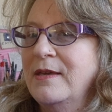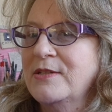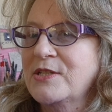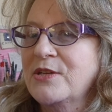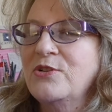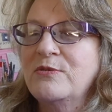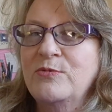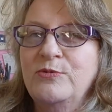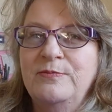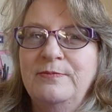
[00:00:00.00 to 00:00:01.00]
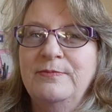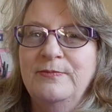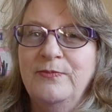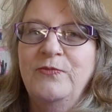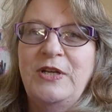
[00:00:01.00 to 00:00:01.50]
just a normal
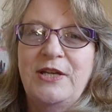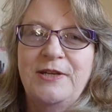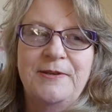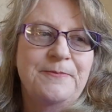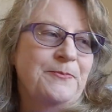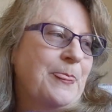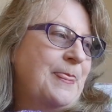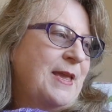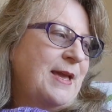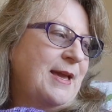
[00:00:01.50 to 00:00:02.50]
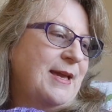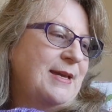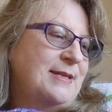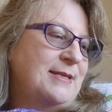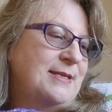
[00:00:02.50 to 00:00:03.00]
video,
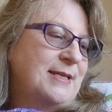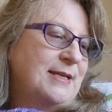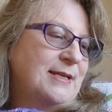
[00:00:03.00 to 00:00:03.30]
and